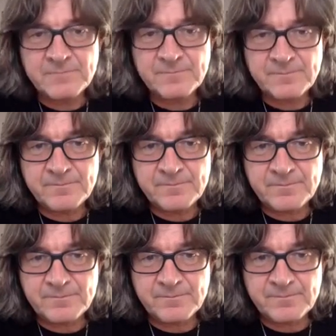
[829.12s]

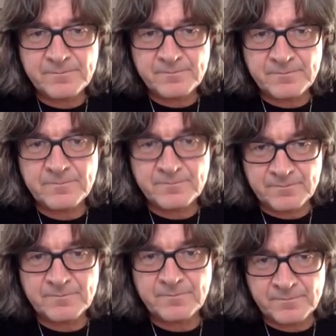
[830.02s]

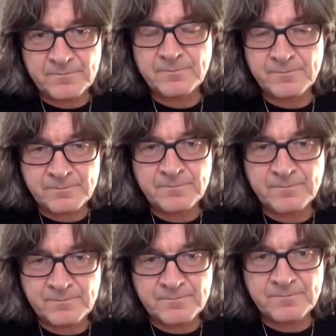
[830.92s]

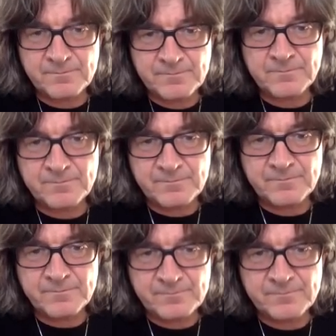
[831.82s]

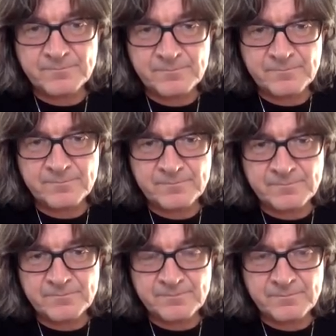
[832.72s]
The person shown says nothing.